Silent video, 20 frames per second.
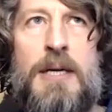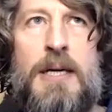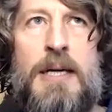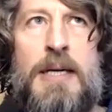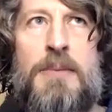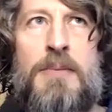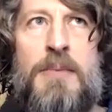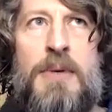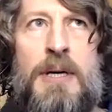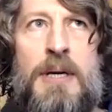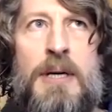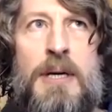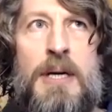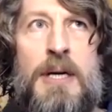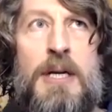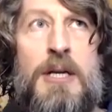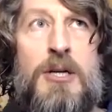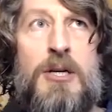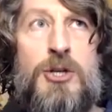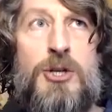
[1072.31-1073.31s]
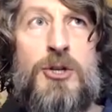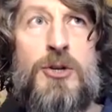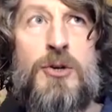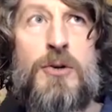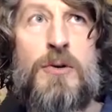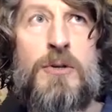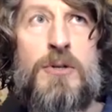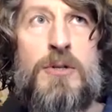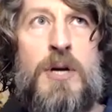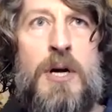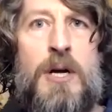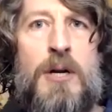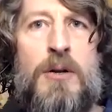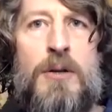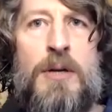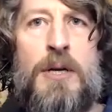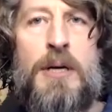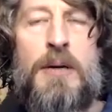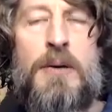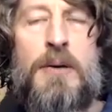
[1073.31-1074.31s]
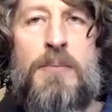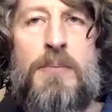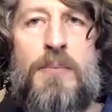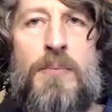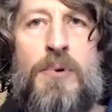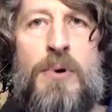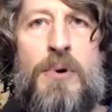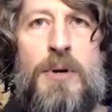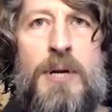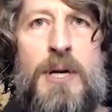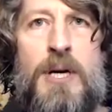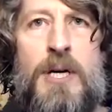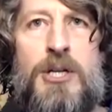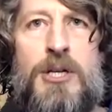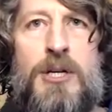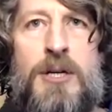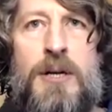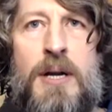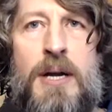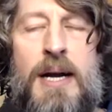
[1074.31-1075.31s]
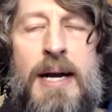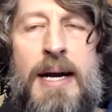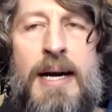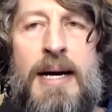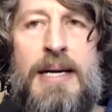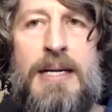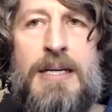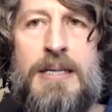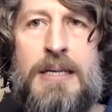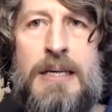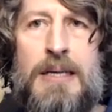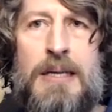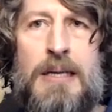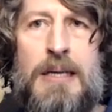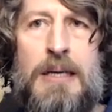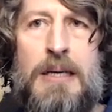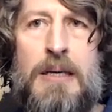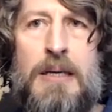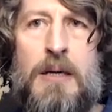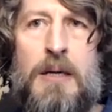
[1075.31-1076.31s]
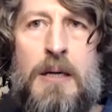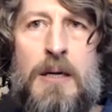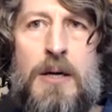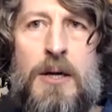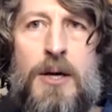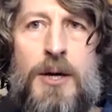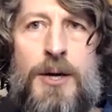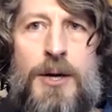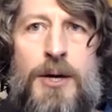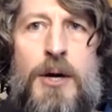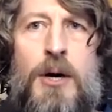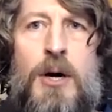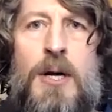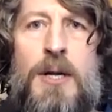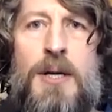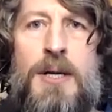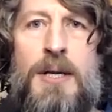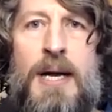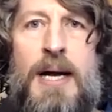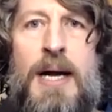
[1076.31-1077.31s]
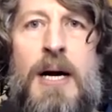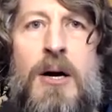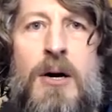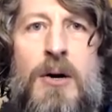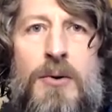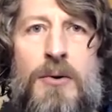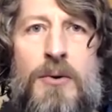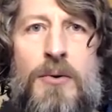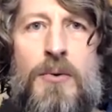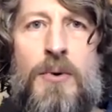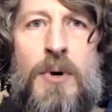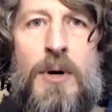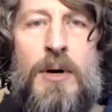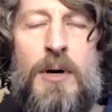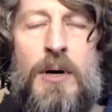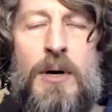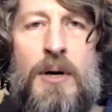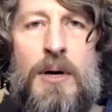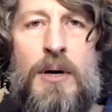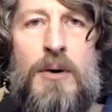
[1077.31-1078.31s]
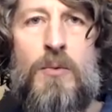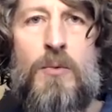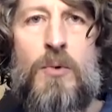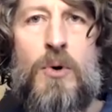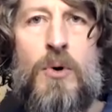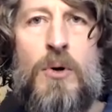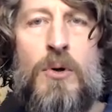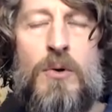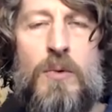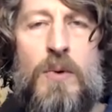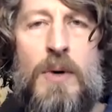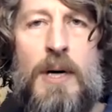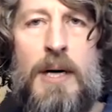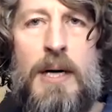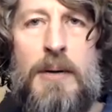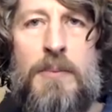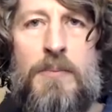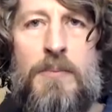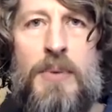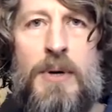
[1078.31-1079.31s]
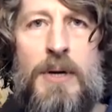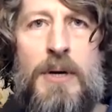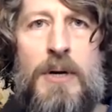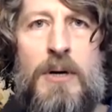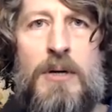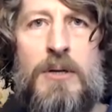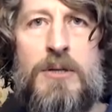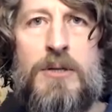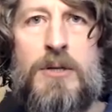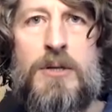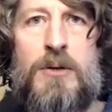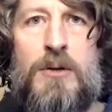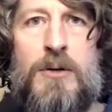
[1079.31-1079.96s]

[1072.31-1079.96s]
Um, it, it is true. It's not only production has gone down uh, worldwide, but also